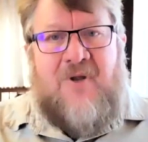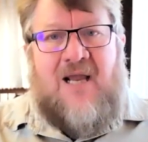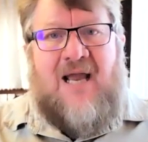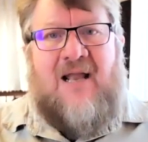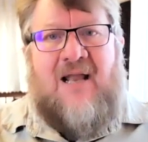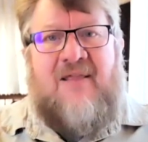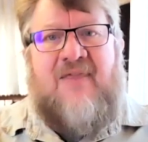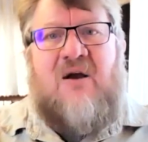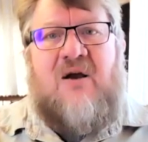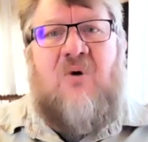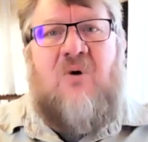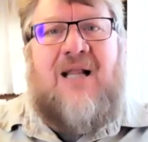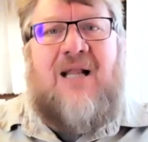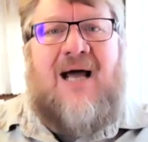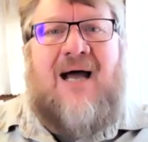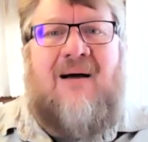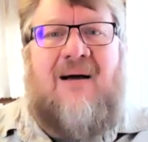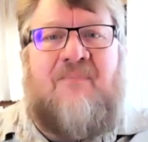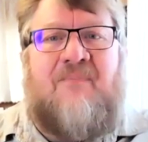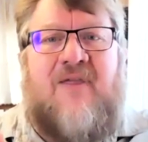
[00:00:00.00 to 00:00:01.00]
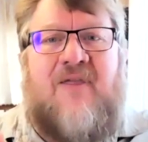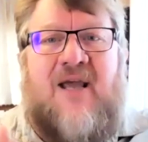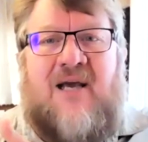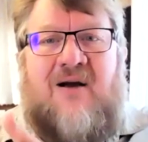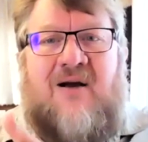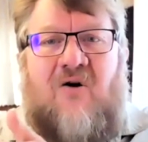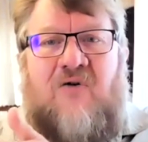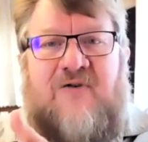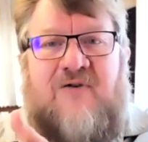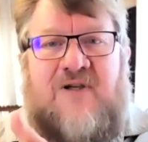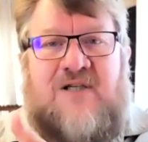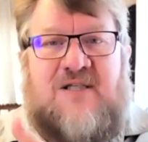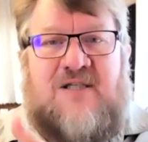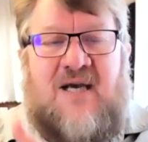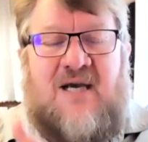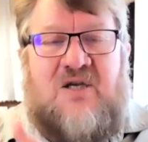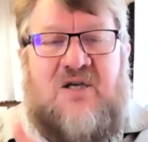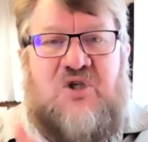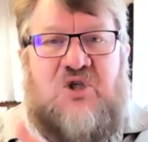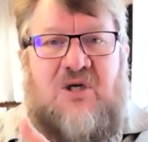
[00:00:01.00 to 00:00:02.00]
and they will up their
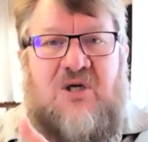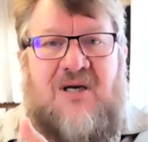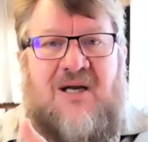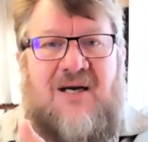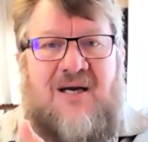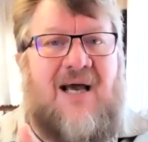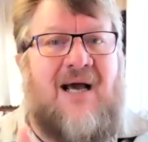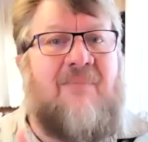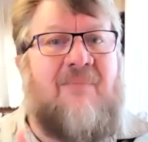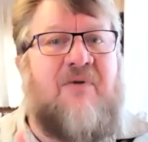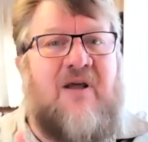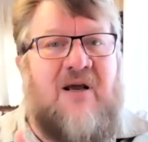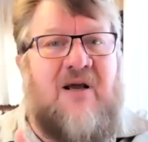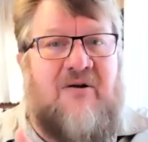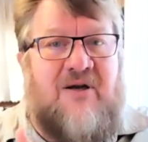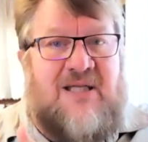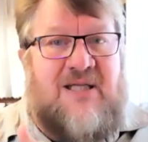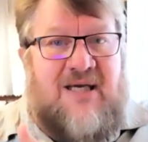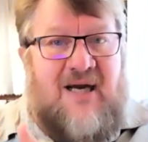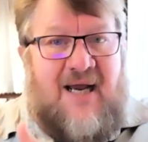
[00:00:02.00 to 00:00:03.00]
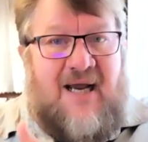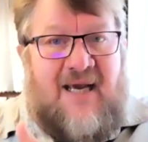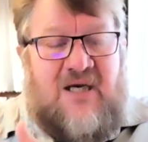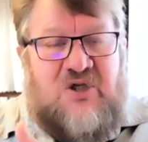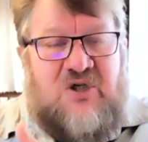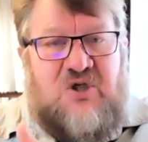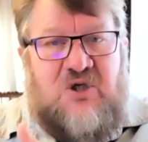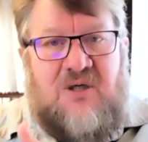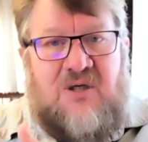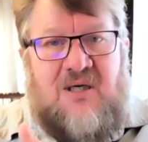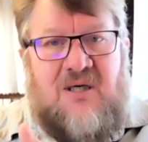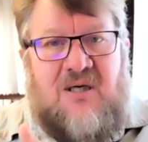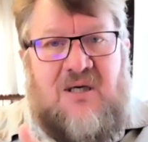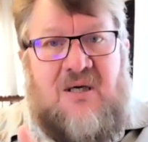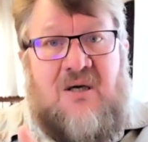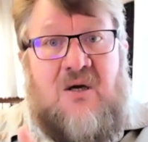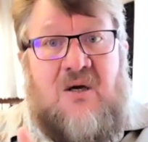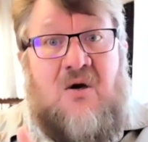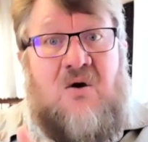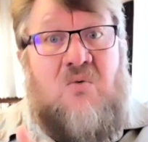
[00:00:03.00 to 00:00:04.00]
conversation and up their interaction
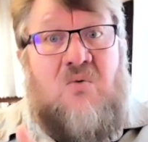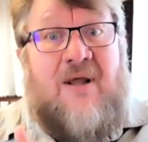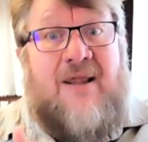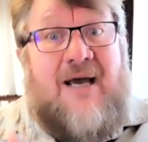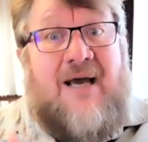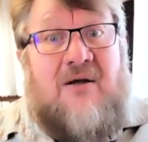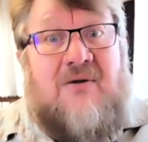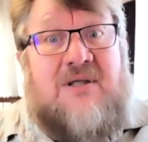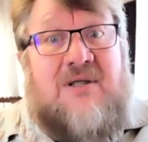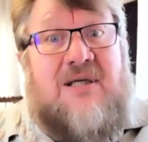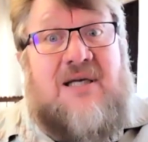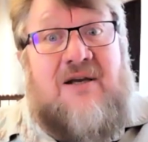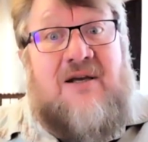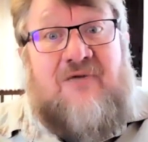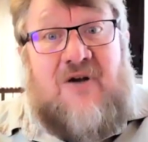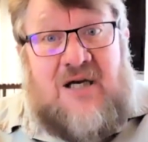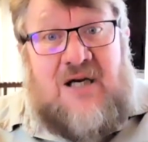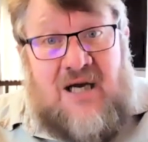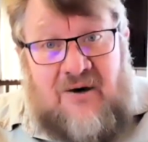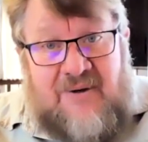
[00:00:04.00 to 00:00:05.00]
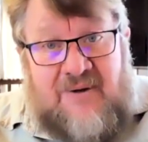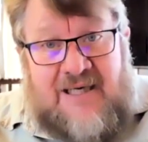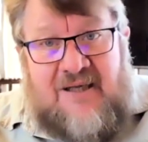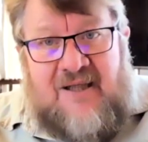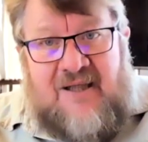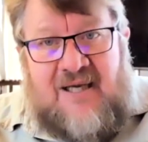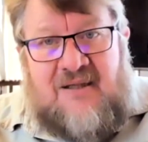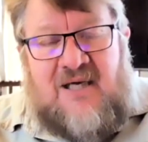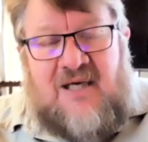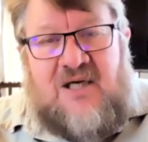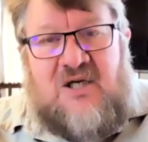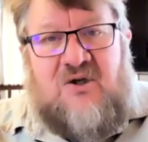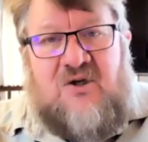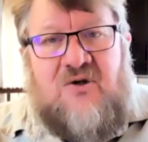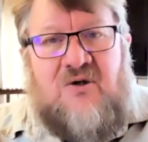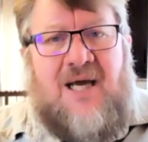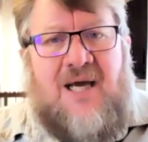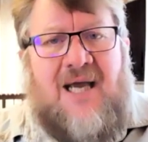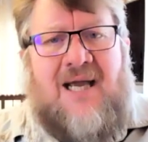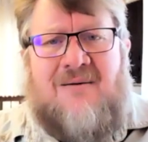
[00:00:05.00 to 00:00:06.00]
without even knowing that they
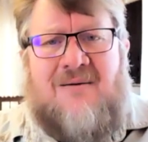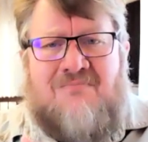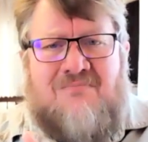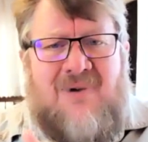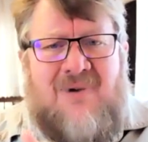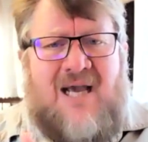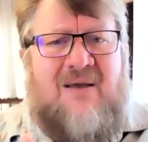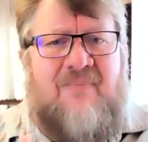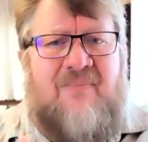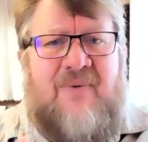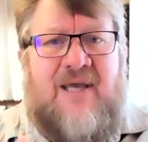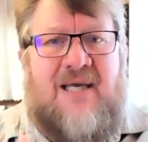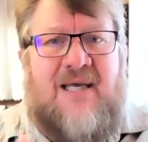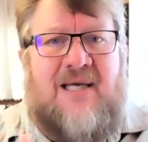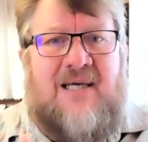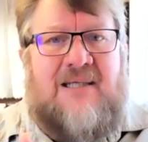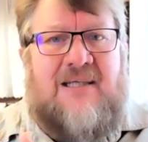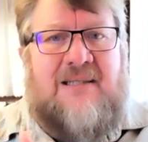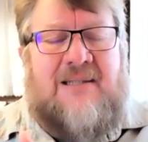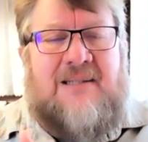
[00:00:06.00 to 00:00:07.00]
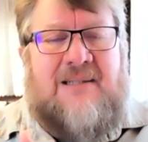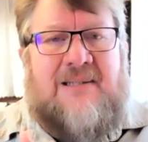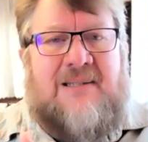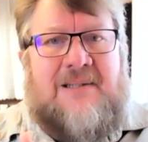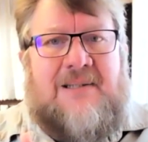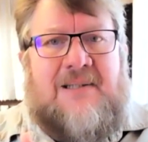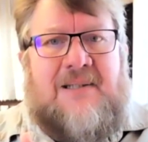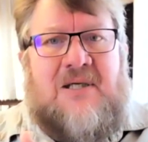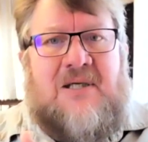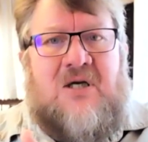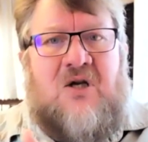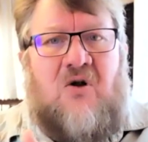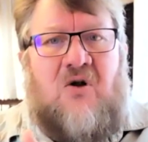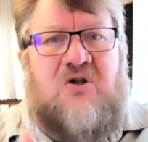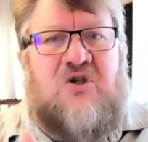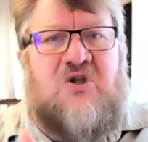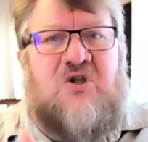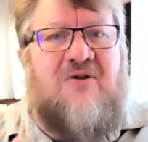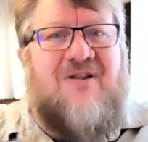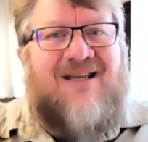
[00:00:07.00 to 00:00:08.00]
do, and maybe
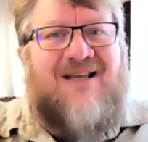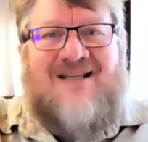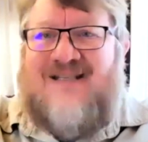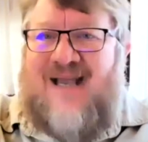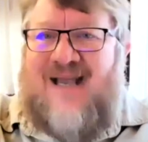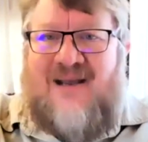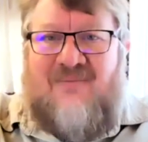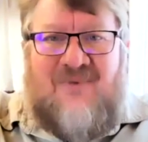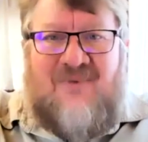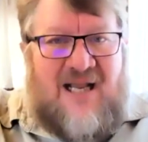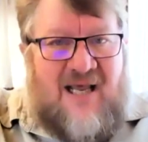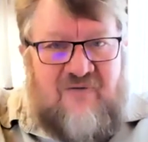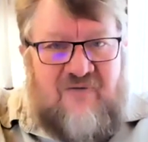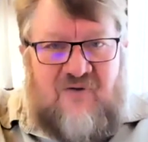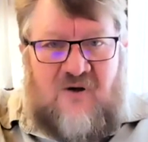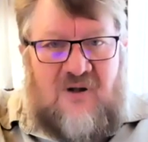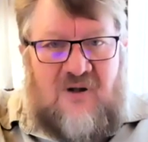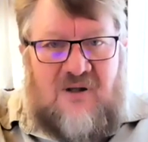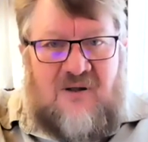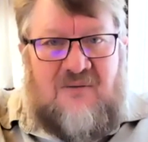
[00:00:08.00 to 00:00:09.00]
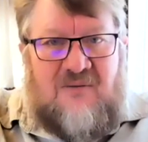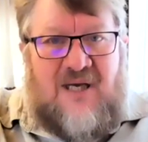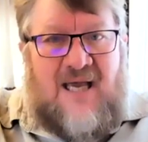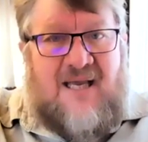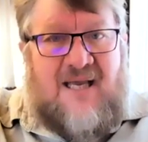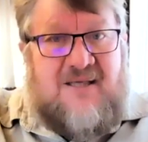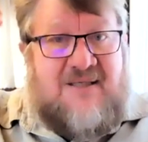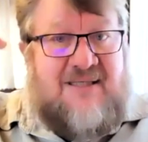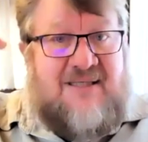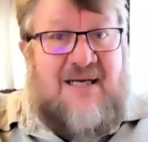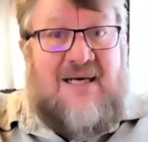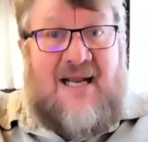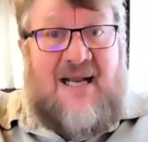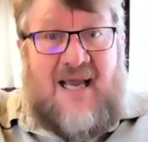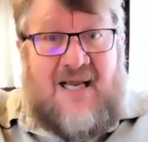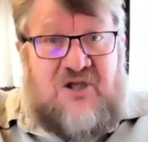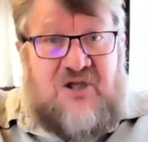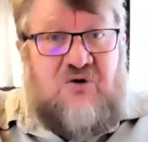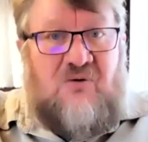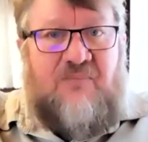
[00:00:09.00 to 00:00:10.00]
not to the same level as the
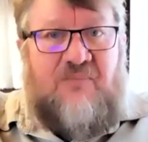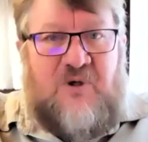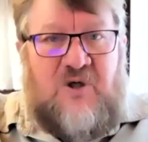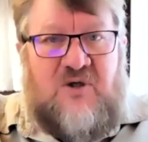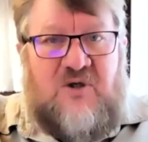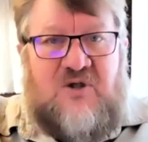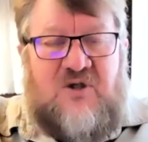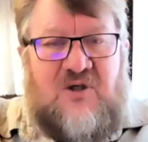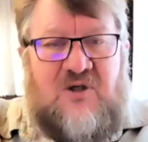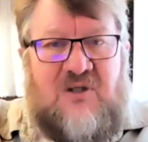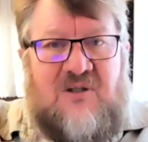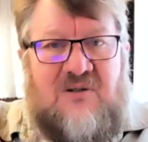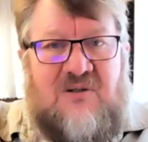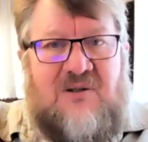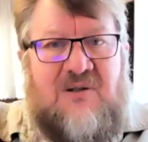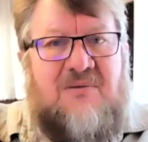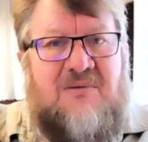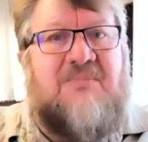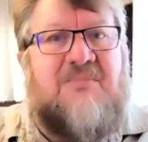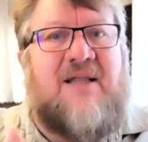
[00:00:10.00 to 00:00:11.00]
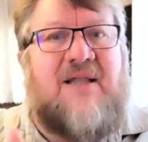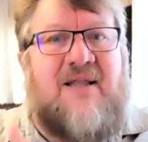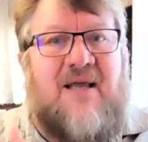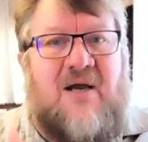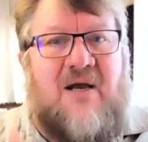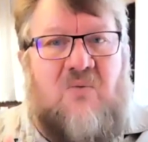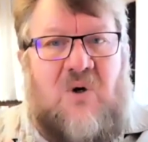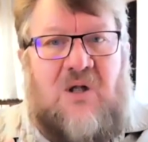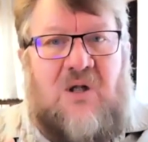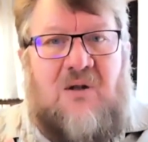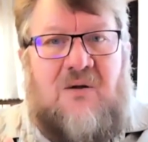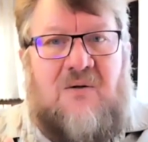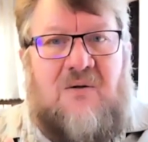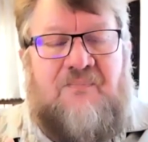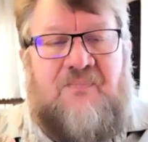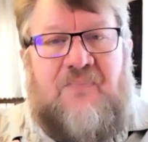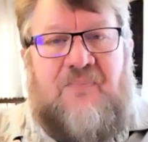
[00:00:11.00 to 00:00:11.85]
natural person, but they will.